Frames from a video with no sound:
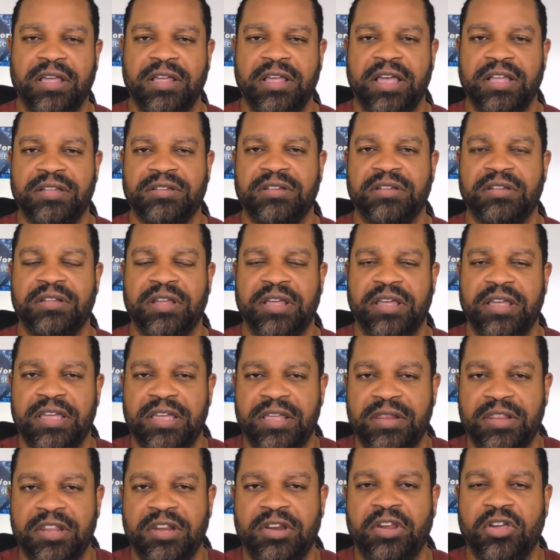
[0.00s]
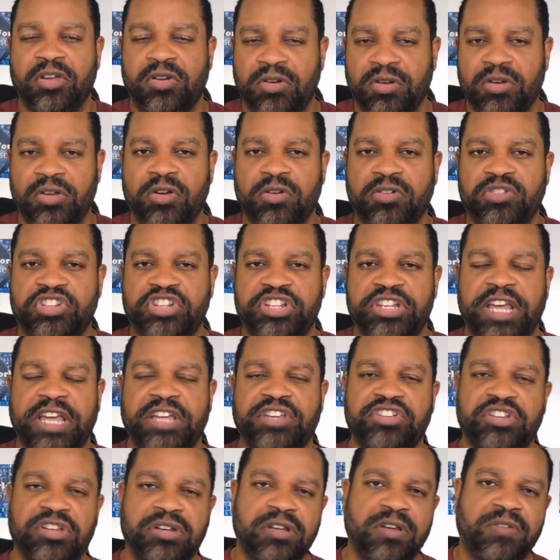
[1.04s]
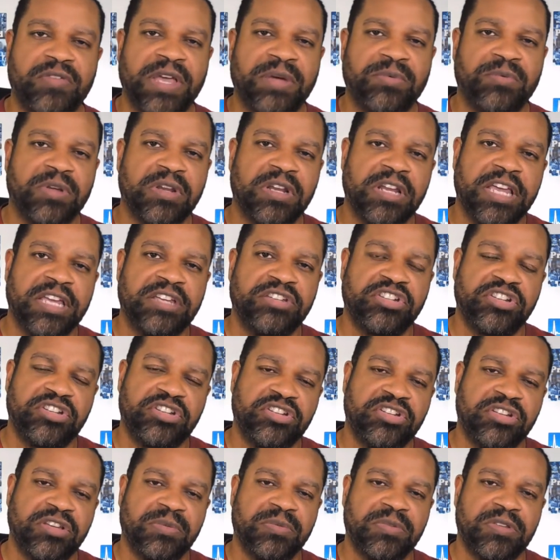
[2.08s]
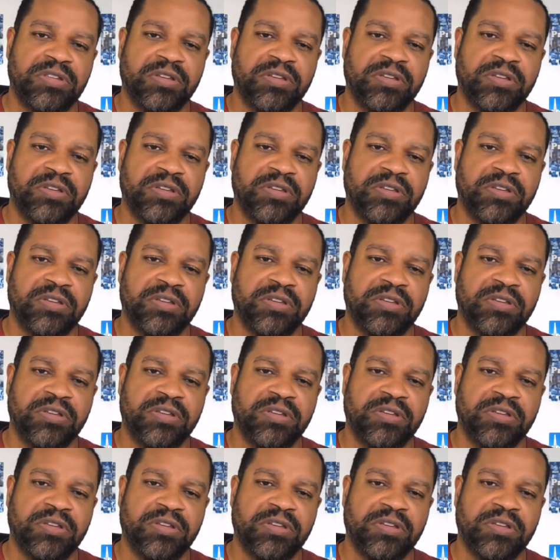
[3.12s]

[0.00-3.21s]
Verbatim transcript: as in the negotiation of that relationship.